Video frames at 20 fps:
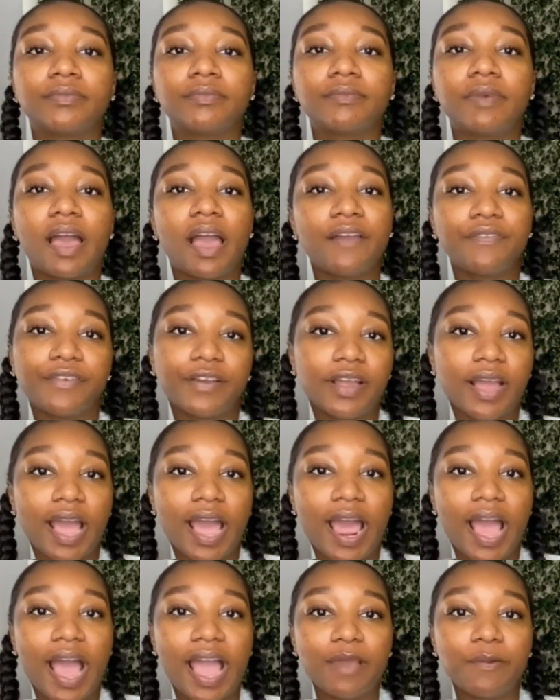I
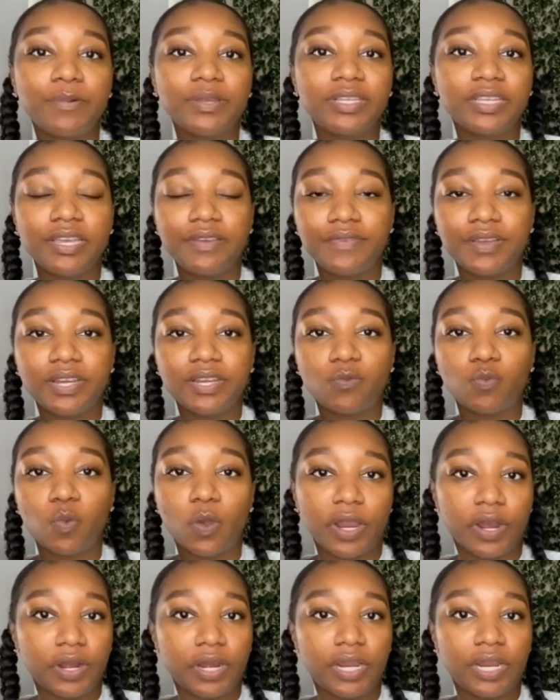forgot I was even
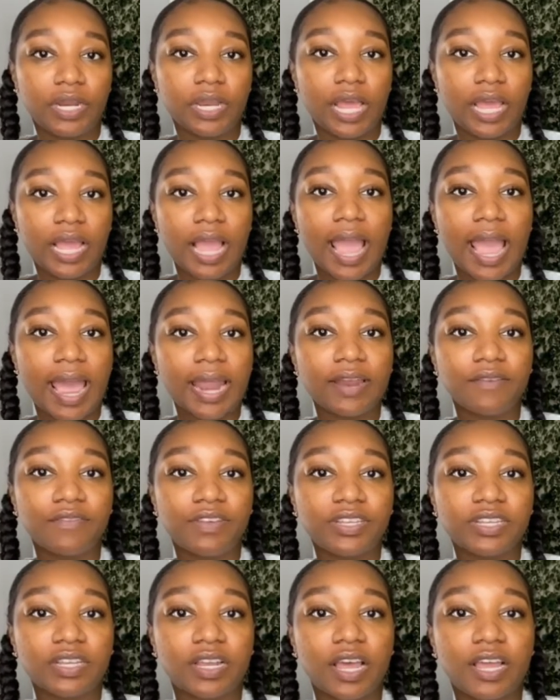had
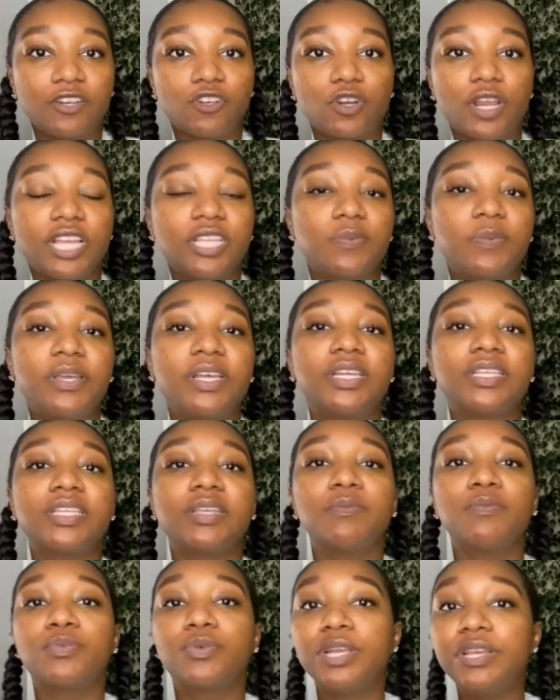Invisalign trays, because
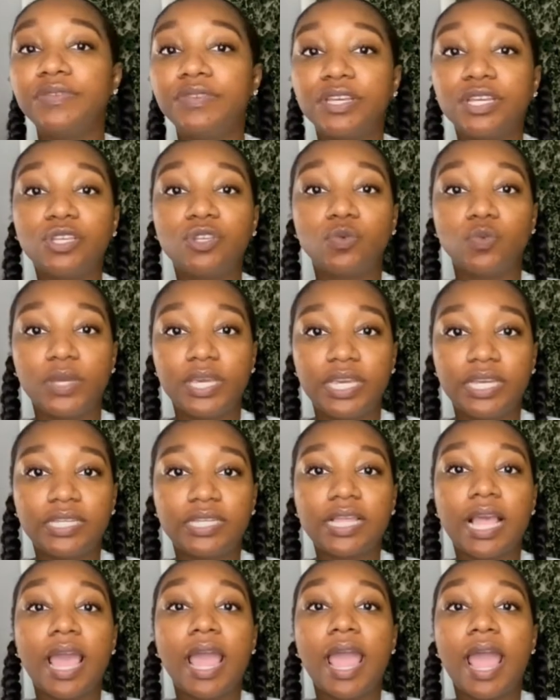in previous
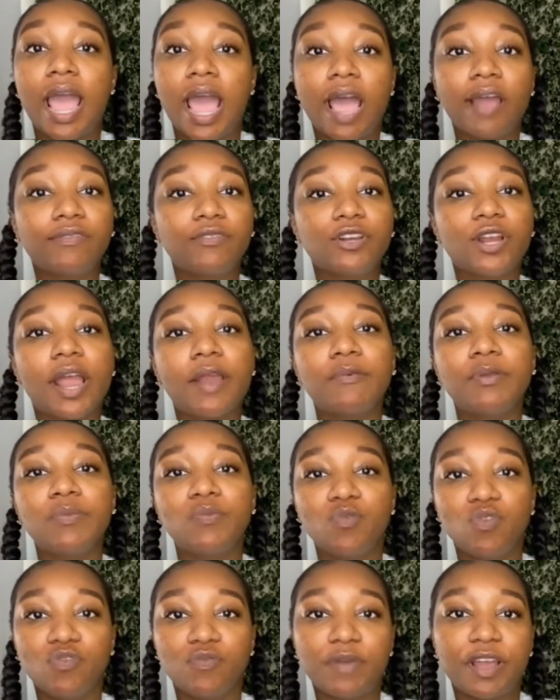weeks, after I
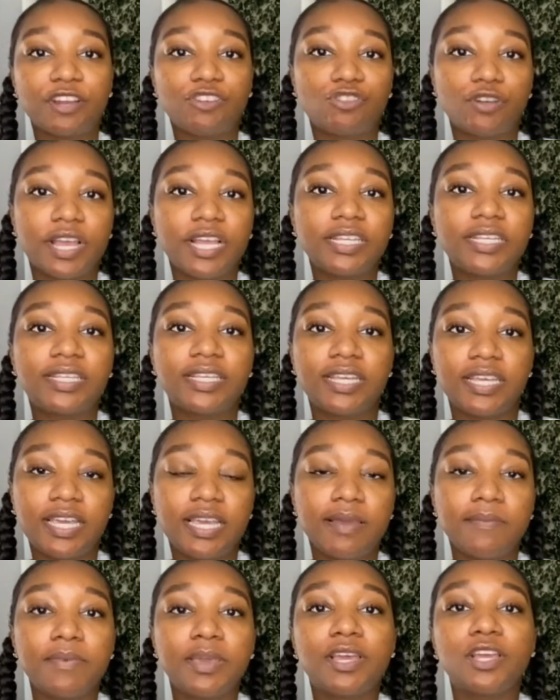removed my trays to
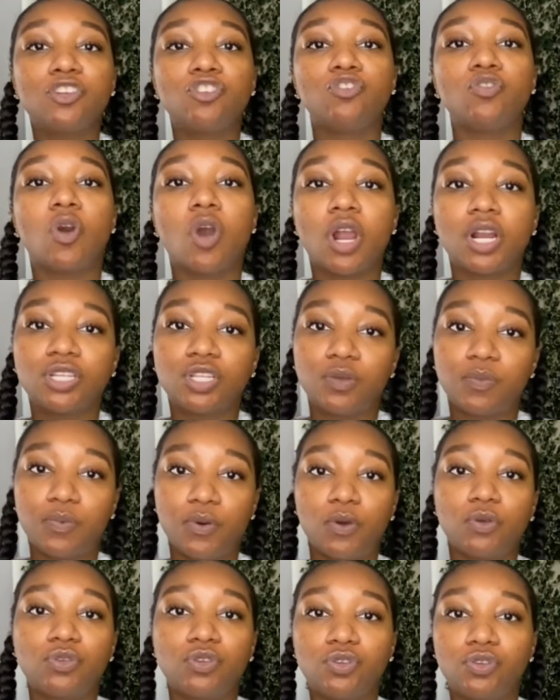eat, because you are
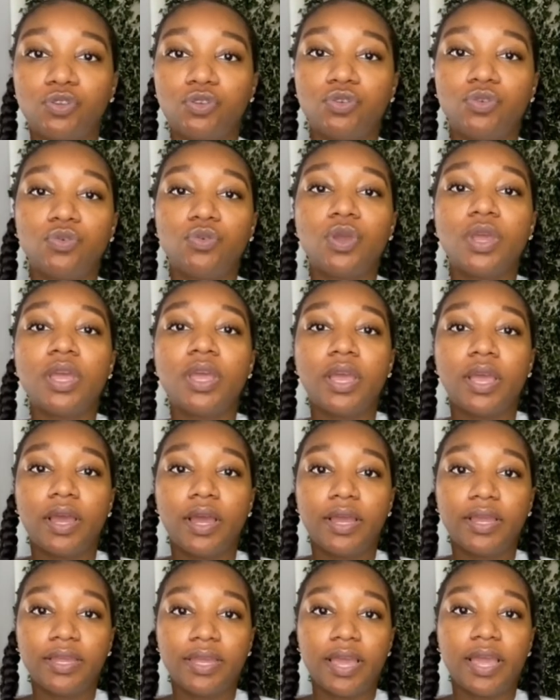supposed to,
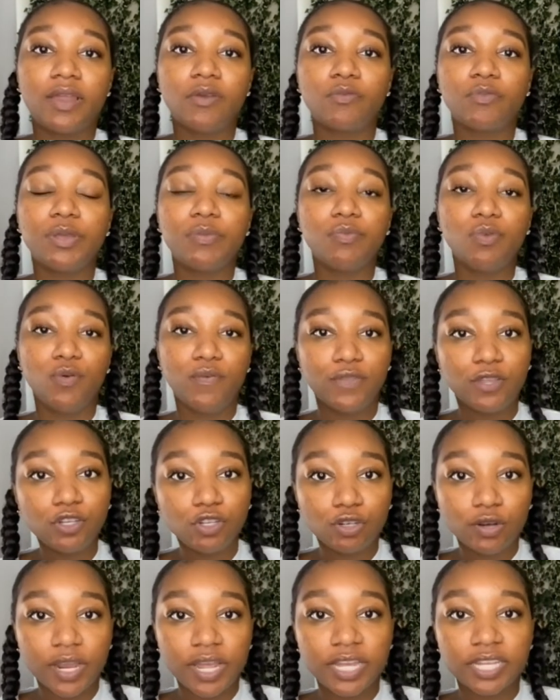again, remove the
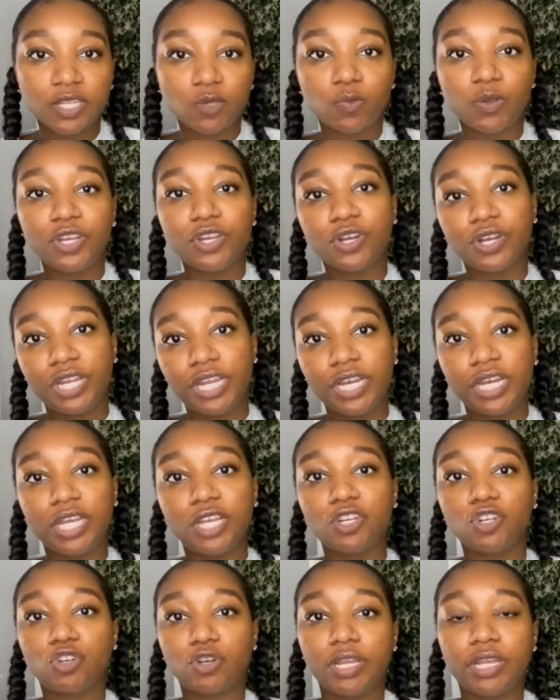trays when you're
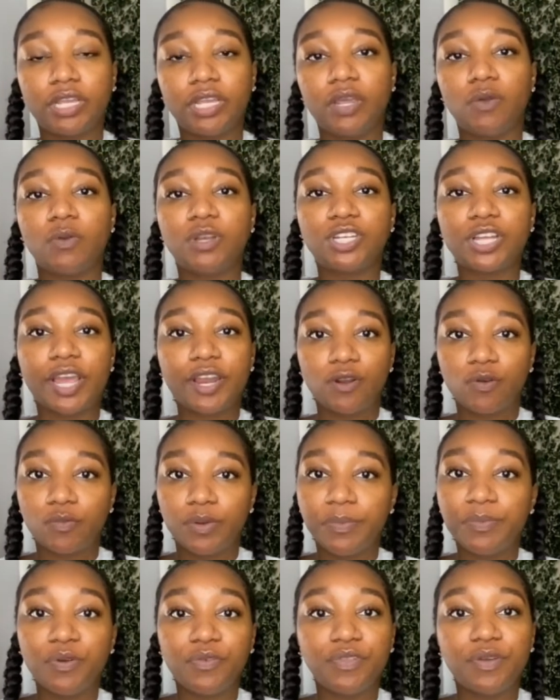eating and drinking, which I don't
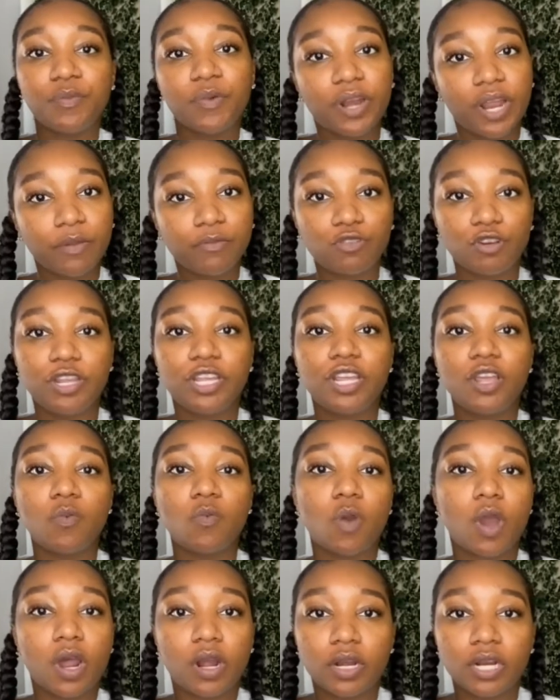remove them when I'm drinking
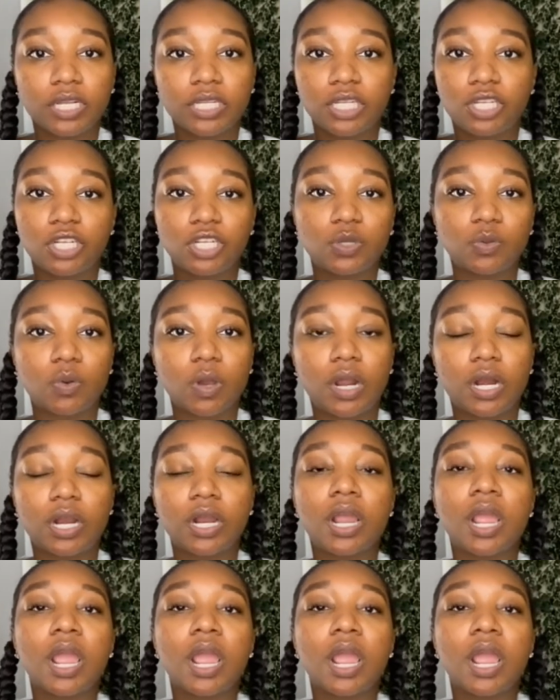water. It's just water.